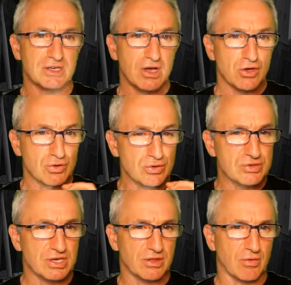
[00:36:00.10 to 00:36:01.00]

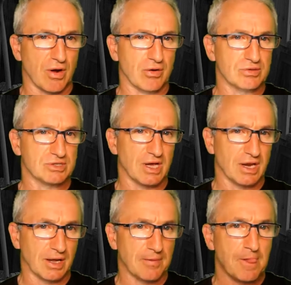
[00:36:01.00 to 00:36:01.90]
using their own
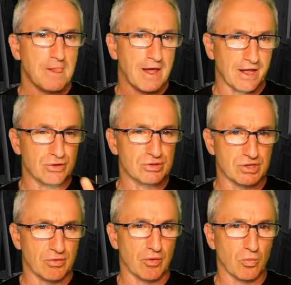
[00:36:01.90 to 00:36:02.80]
setting and using
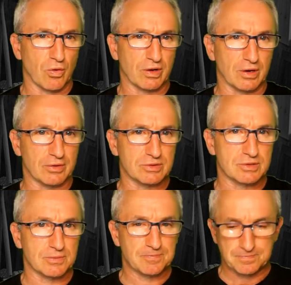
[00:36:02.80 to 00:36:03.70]
their own
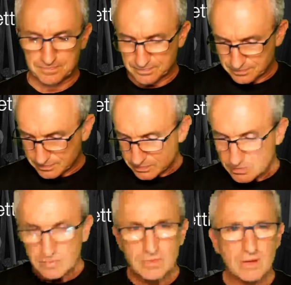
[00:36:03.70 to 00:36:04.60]
workloads.
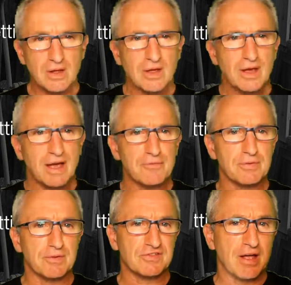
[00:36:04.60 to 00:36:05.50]
And from
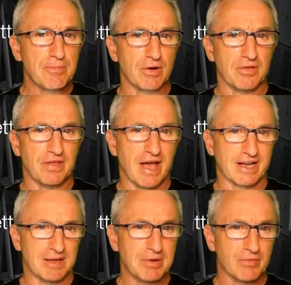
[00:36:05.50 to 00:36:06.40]
the standpoint of the
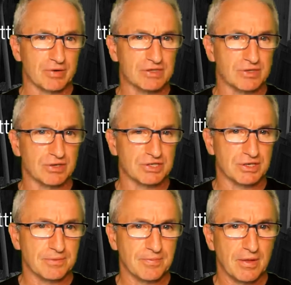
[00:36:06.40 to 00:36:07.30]
academic
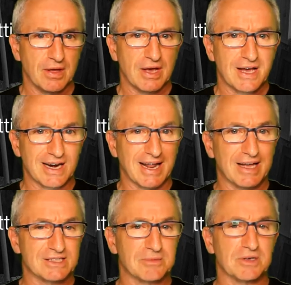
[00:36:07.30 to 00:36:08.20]
researcher, it
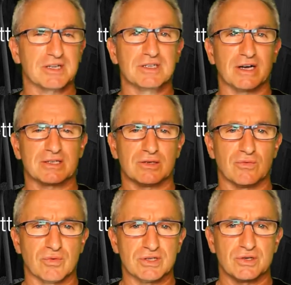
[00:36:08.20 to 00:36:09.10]
allows them to conduct
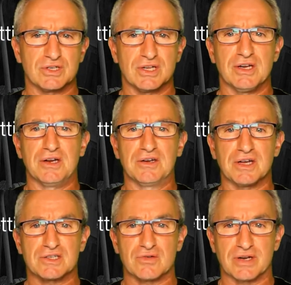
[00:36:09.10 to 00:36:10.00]
research in an
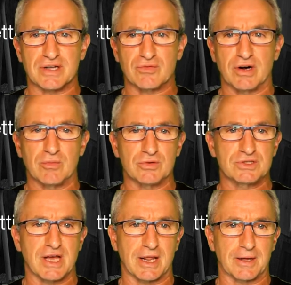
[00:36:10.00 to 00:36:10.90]
industrially credible
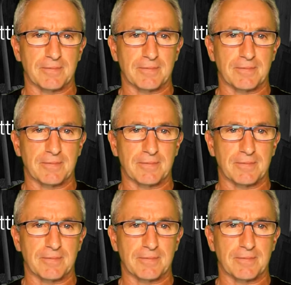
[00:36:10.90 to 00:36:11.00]
setting.